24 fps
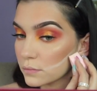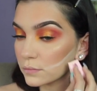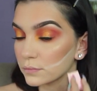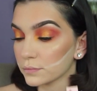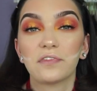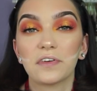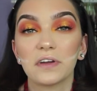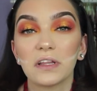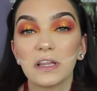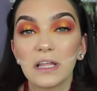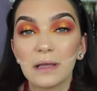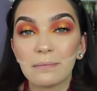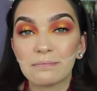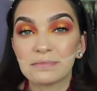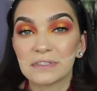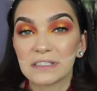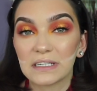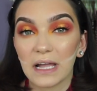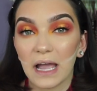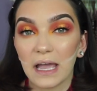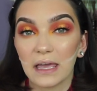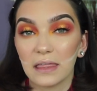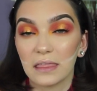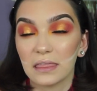For
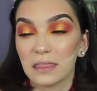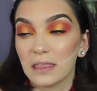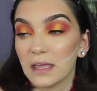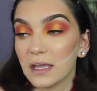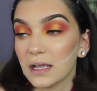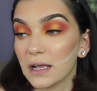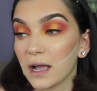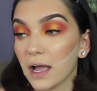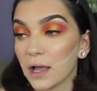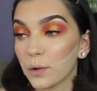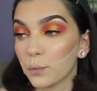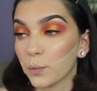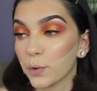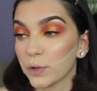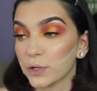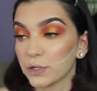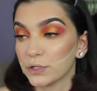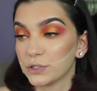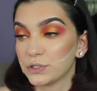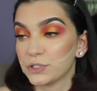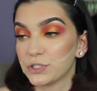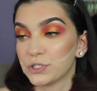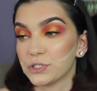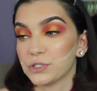lips, I think I
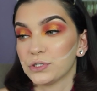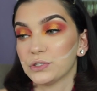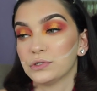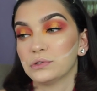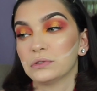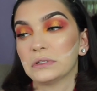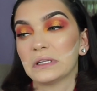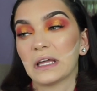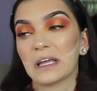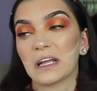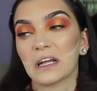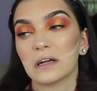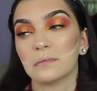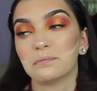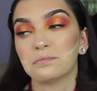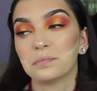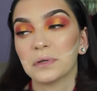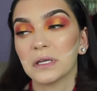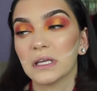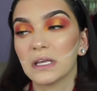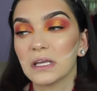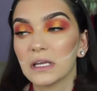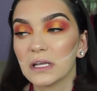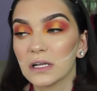want to do like a
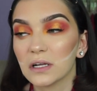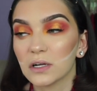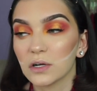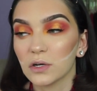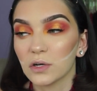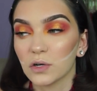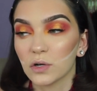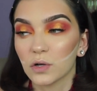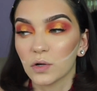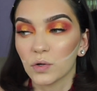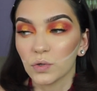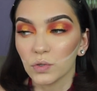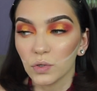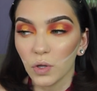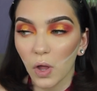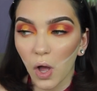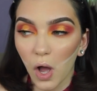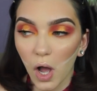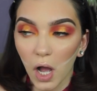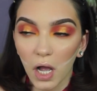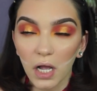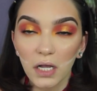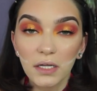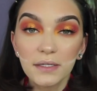pink
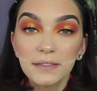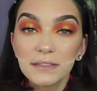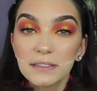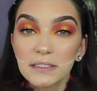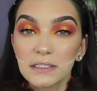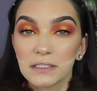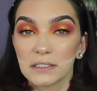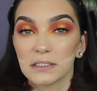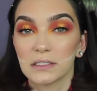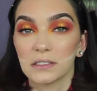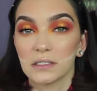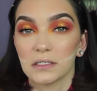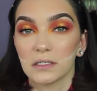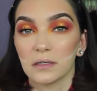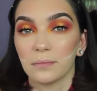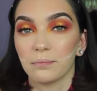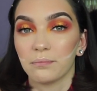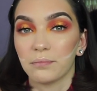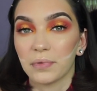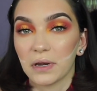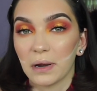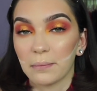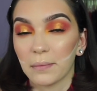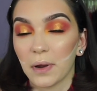gloss,
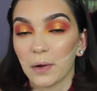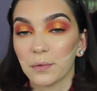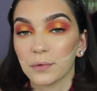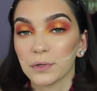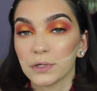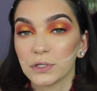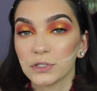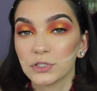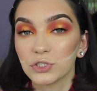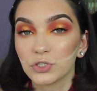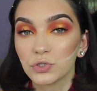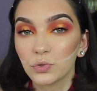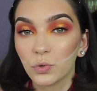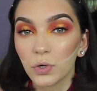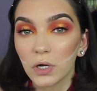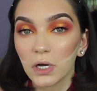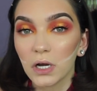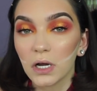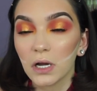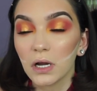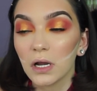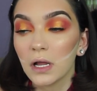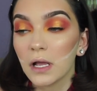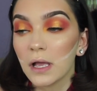but I'm not really
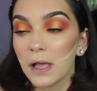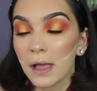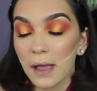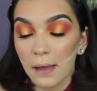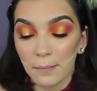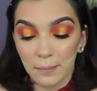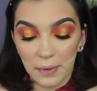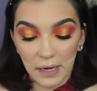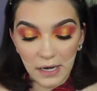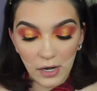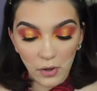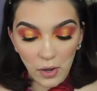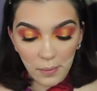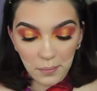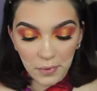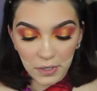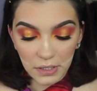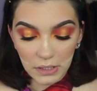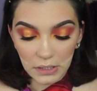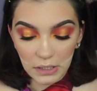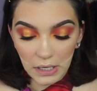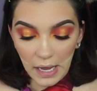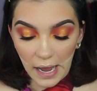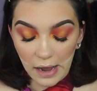sure. But I know I'm
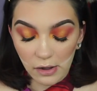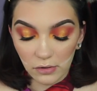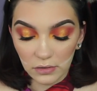going to